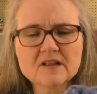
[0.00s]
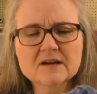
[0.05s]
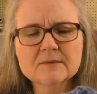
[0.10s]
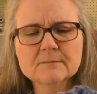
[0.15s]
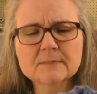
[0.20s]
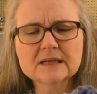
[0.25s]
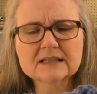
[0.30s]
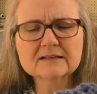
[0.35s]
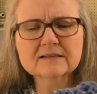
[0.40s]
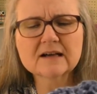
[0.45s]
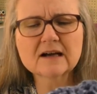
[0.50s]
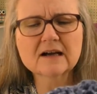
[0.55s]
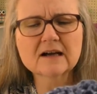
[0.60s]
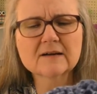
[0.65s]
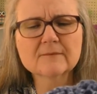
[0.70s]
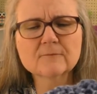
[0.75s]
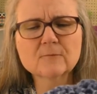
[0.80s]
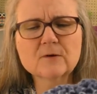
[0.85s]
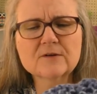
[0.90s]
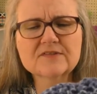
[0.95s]
But uh,
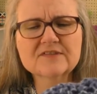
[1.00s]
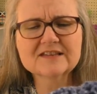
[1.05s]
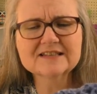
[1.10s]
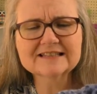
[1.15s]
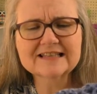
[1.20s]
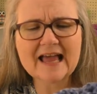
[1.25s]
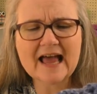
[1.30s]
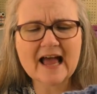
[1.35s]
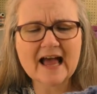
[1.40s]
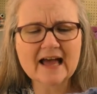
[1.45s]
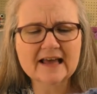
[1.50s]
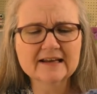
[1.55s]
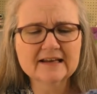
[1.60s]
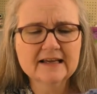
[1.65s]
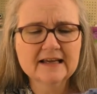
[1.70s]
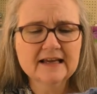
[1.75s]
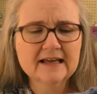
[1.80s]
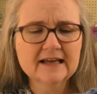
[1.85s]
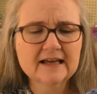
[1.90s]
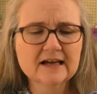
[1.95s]
with this hat,
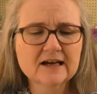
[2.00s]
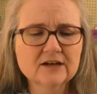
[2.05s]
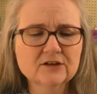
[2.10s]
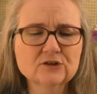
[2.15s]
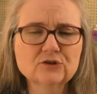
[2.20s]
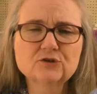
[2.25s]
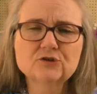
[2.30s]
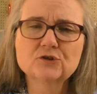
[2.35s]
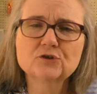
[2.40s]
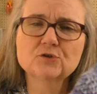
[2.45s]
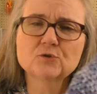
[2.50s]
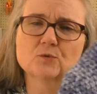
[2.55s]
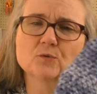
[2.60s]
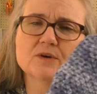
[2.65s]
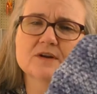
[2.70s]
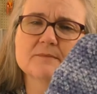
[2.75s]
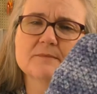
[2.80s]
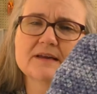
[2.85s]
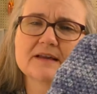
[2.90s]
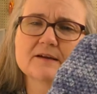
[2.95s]
uh, you do the
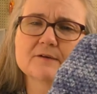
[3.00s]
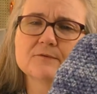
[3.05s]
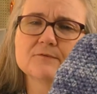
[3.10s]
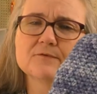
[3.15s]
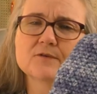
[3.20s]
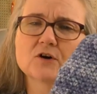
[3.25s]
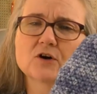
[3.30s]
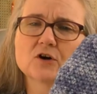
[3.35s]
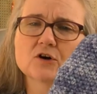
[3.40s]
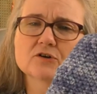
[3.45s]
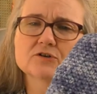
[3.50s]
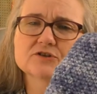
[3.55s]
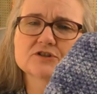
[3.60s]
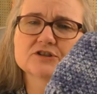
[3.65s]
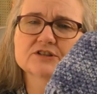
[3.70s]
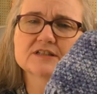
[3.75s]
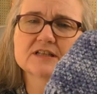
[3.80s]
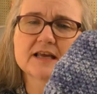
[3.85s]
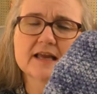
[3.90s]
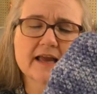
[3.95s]
ribbing
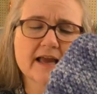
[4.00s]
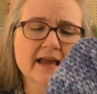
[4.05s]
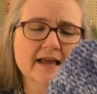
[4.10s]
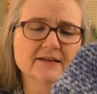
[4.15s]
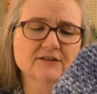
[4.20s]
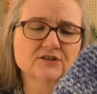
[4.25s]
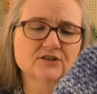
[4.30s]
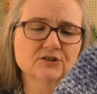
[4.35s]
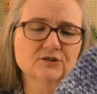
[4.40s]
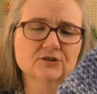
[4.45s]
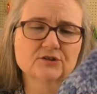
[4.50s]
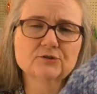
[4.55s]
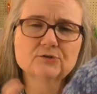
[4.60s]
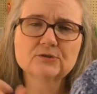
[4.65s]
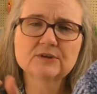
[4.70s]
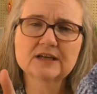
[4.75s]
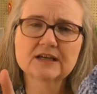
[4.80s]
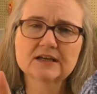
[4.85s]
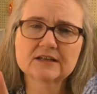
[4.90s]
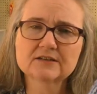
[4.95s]
first until you
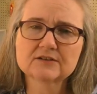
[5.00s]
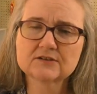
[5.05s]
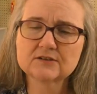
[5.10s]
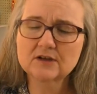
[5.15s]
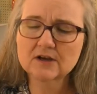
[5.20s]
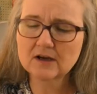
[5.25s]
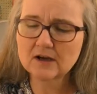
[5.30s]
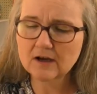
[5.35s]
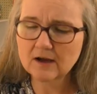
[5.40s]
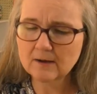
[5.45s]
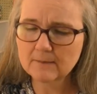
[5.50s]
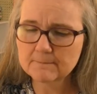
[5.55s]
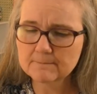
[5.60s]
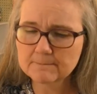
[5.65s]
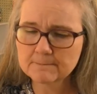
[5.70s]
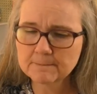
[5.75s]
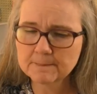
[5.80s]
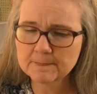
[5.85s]
get um,